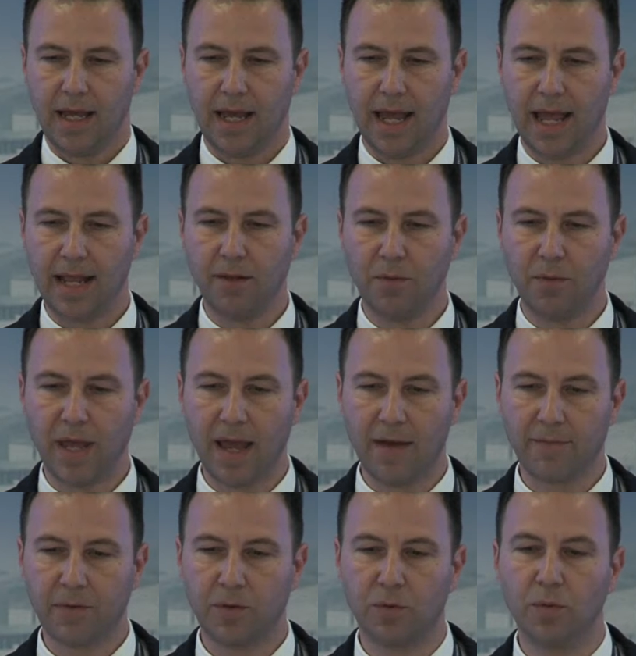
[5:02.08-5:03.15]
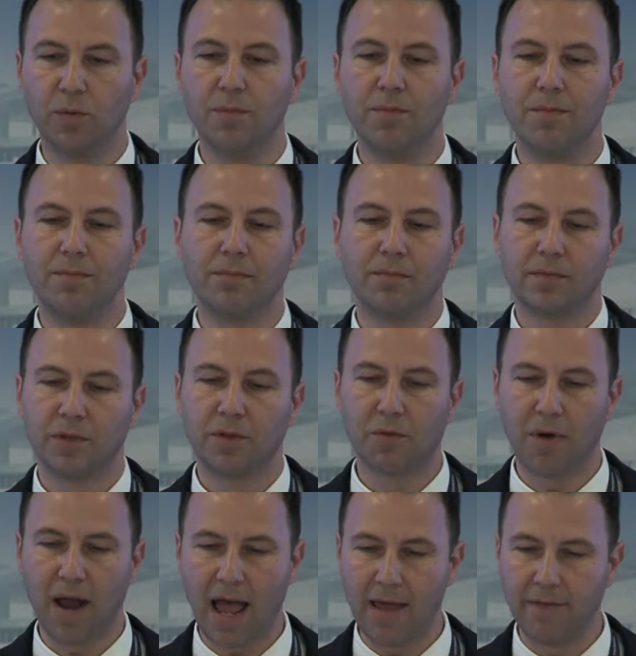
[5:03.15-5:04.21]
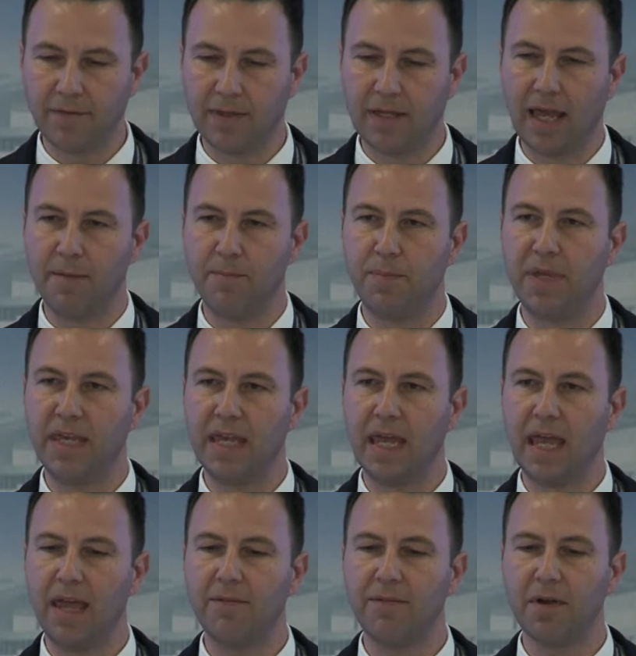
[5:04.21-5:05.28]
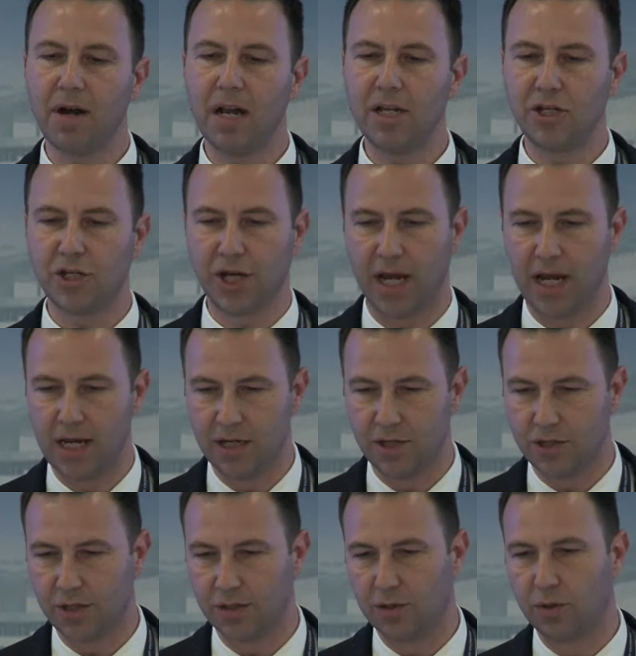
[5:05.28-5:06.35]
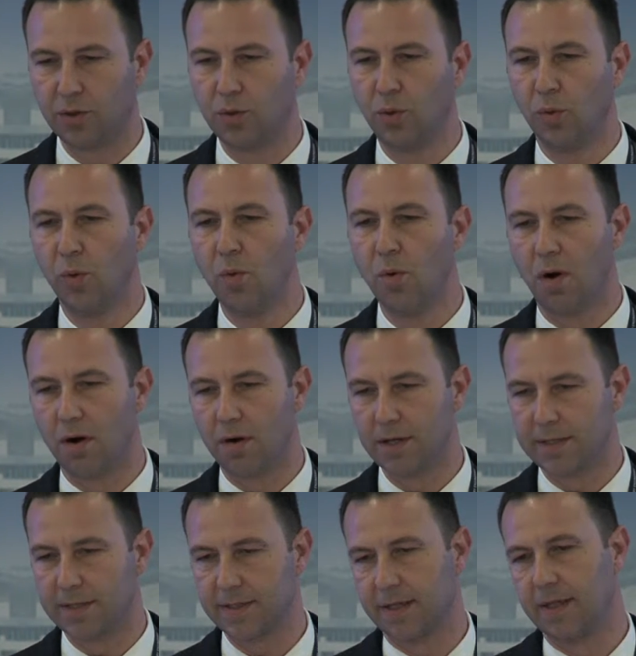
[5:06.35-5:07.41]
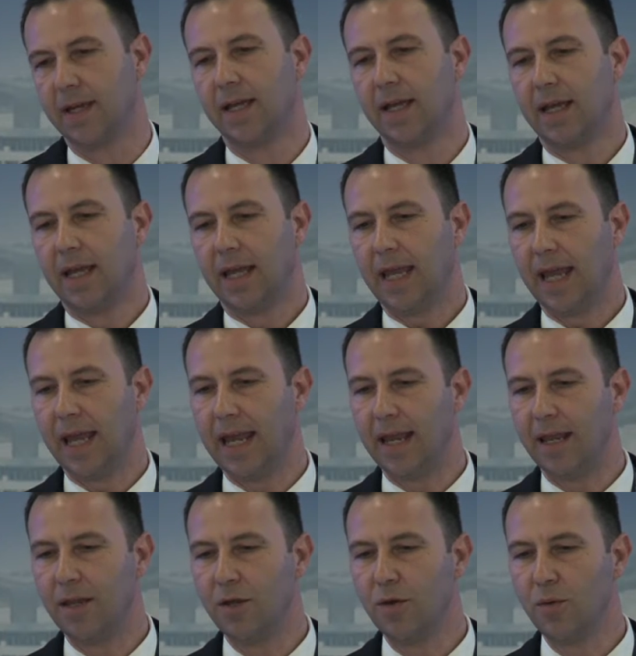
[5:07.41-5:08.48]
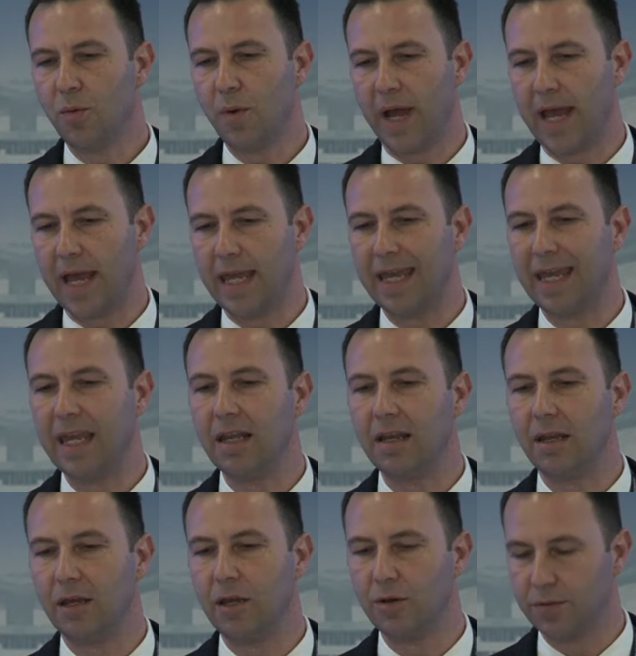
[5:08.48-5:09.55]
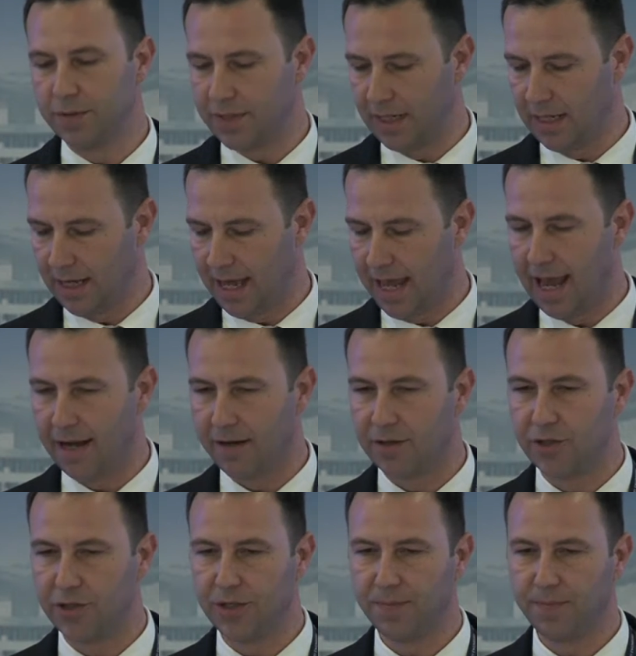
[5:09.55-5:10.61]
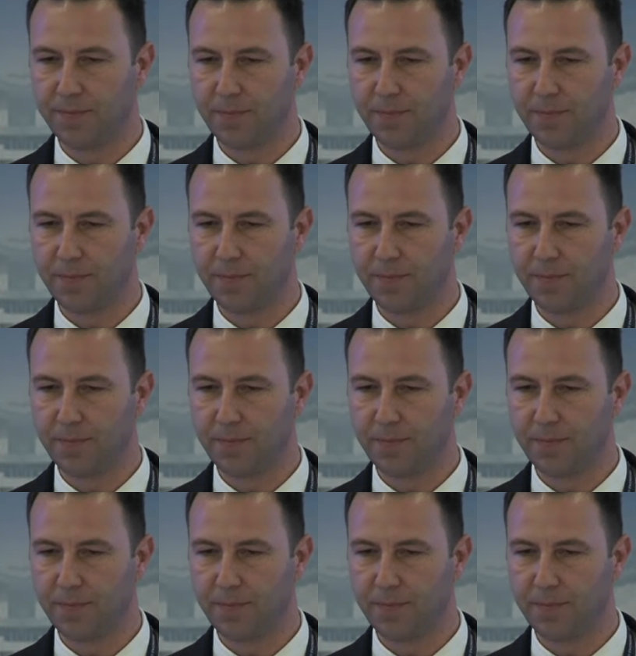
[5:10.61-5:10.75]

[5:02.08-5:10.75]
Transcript: and we have to drive a behavioral change towards a new way in using energy.